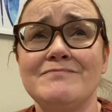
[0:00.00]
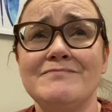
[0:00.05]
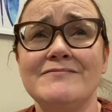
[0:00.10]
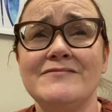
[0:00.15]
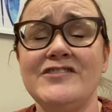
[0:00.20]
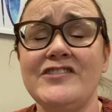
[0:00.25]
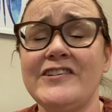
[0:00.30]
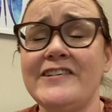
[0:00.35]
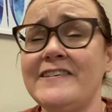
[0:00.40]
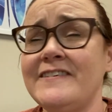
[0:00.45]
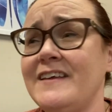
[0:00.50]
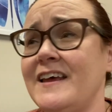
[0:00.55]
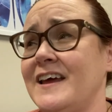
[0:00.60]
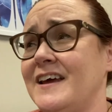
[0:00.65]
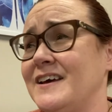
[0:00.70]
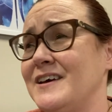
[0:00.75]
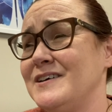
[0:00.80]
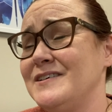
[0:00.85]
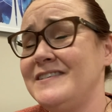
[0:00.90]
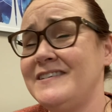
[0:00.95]
just
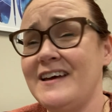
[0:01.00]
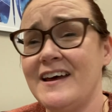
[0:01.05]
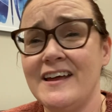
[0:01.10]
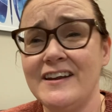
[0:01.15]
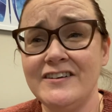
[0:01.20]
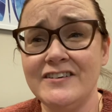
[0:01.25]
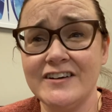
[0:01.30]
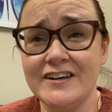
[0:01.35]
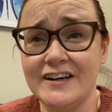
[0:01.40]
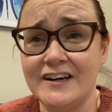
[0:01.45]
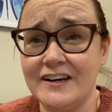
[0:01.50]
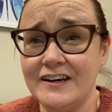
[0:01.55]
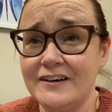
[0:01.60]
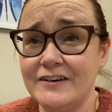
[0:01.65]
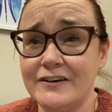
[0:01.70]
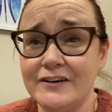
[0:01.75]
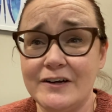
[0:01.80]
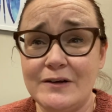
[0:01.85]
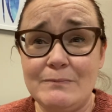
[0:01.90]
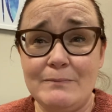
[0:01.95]
tender or
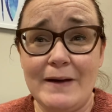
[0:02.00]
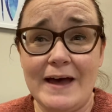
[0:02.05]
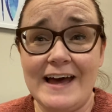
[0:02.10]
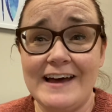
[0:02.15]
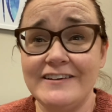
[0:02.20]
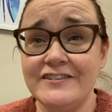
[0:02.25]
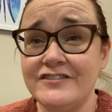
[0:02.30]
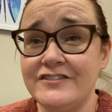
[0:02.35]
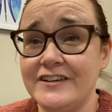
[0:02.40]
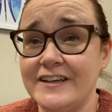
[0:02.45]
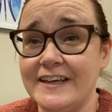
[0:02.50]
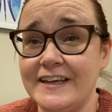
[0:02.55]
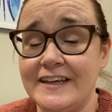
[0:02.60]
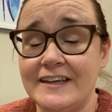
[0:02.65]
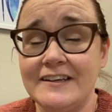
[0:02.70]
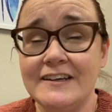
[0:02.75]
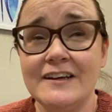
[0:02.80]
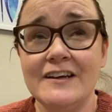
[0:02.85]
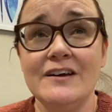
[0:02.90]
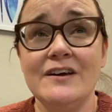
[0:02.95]
compassionate
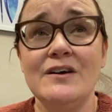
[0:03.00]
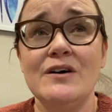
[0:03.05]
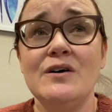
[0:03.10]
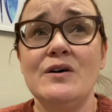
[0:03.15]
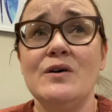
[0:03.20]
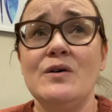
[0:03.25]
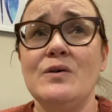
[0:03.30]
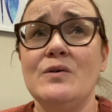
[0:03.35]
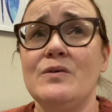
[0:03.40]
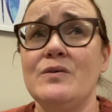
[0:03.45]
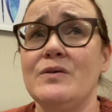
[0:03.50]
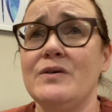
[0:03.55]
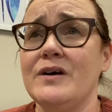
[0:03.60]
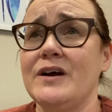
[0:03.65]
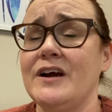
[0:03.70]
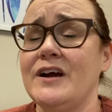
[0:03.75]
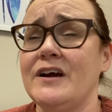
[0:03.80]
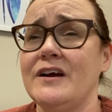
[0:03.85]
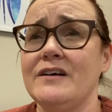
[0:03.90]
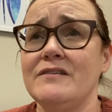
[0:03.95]

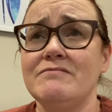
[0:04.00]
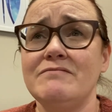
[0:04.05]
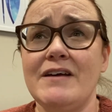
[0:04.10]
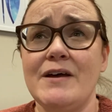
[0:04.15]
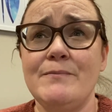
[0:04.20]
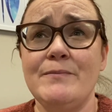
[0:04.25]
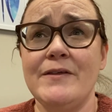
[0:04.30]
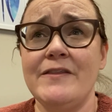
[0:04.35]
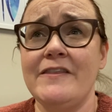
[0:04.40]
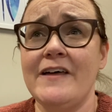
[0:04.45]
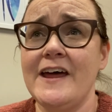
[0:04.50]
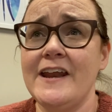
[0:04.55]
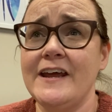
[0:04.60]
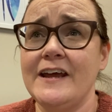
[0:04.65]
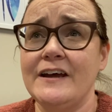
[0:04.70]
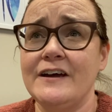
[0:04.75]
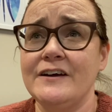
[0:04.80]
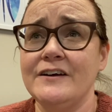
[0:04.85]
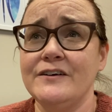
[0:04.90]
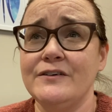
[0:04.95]
or
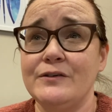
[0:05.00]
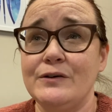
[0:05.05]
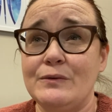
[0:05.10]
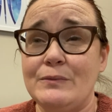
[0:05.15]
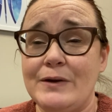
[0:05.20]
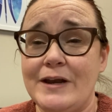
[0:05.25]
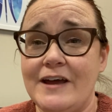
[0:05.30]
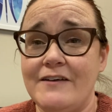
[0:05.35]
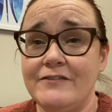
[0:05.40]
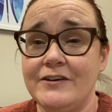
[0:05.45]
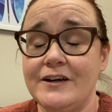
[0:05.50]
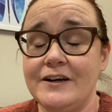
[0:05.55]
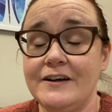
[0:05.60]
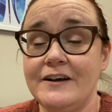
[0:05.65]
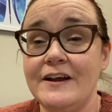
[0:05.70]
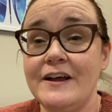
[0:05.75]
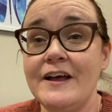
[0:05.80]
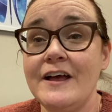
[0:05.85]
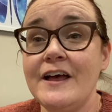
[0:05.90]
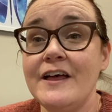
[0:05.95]
empathetic or whatever,
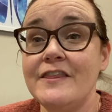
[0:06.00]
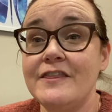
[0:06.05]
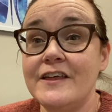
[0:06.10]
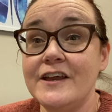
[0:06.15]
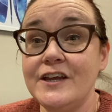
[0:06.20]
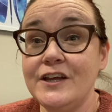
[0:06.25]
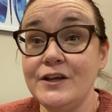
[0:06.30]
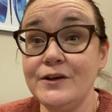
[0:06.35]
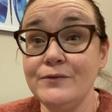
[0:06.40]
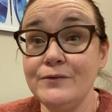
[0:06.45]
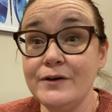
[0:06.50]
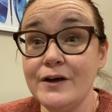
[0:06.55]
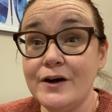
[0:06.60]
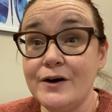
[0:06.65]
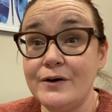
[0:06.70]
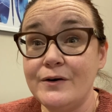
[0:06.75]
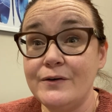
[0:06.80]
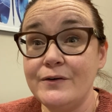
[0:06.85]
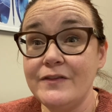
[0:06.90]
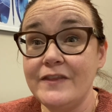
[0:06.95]
then you
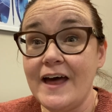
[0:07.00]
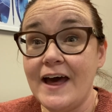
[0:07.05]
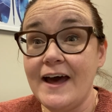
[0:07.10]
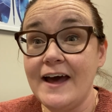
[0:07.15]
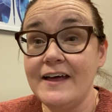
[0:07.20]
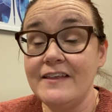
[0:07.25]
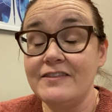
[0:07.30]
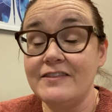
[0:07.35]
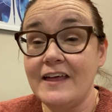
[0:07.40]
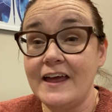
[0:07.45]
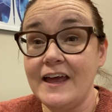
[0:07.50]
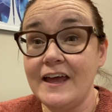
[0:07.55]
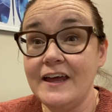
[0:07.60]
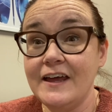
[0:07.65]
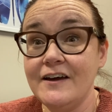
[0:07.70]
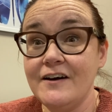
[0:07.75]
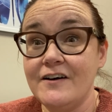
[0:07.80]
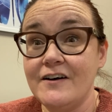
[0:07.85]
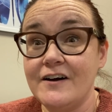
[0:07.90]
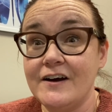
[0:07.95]
know that
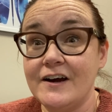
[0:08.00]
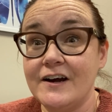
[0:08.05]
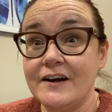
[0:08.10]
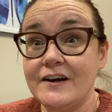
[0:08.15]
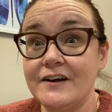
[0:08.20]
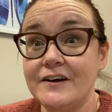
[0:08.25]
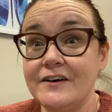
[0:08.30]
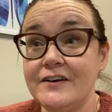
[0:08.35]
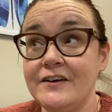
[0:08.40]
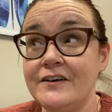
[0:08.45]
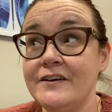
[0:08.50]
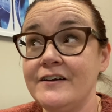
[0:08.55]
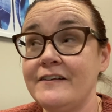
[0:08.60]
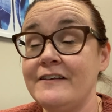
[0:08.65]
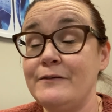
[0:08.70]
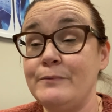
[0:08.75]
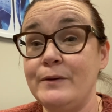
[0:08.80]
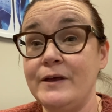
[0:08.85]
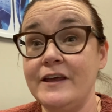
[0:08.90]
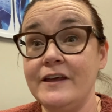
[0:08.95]
they are
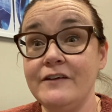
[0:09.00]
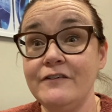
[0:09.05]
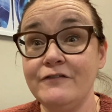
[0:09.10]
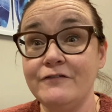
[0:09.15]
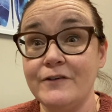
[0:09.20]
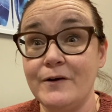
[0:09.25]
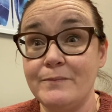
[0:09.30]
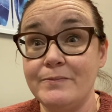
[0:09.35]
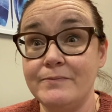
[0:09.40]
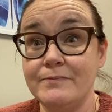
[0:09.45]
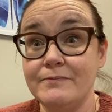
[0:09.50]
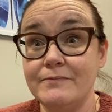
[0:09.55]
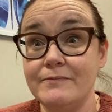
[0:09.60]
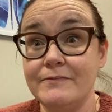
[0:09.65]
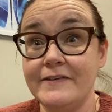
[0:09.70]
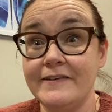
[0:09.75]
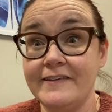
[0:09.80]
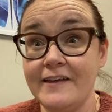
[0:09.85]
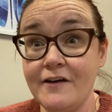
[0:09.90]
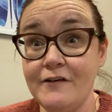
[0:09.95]
speaking from
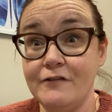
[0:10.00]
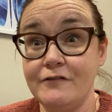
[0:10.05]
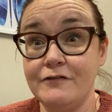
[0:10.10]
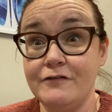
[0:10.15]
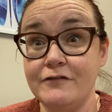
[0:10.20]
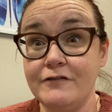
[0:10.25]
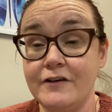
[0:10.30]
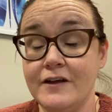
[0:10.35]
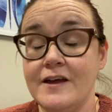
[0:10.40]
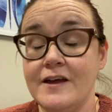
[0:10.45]
self.